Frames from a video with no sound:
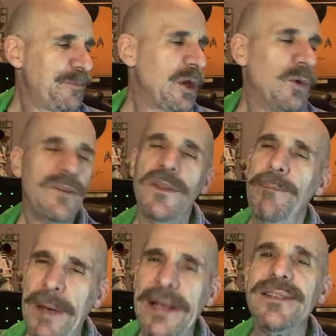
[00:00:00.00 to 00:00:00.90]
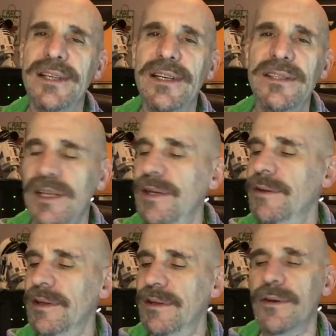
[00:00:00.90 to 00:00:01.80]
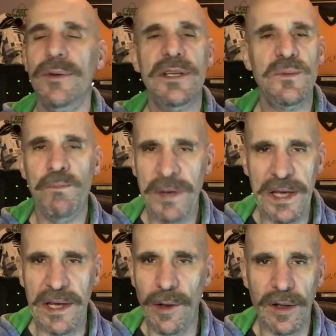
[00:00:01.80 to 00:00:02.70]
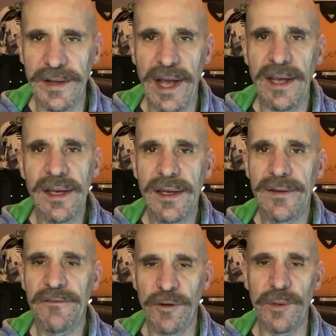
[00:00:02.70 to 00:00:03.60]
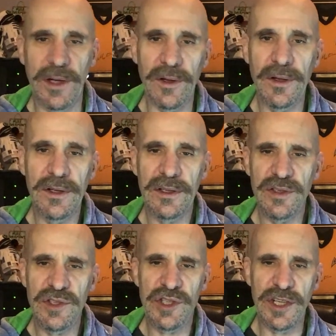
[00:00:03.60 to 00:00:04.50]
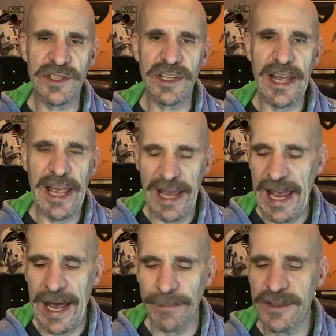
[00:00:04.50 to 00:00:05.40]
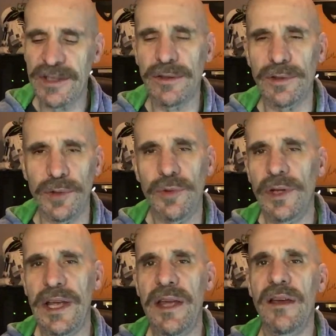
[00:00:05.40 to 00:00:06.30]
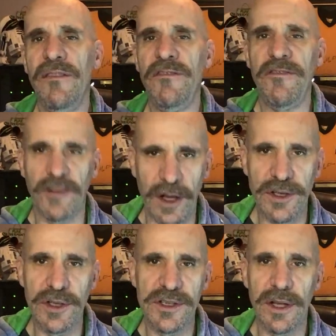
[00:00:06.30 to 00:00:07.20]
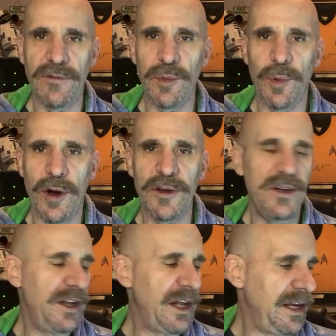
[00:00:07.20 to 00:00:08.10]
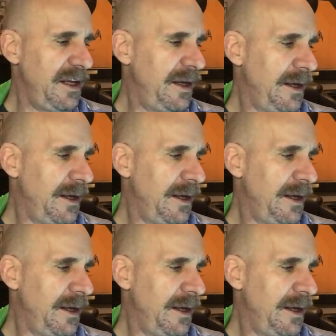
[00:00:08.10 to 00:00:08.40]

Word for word: One of the best things that you can do is pee all day, for real. Just absolutely flood yourself with water today.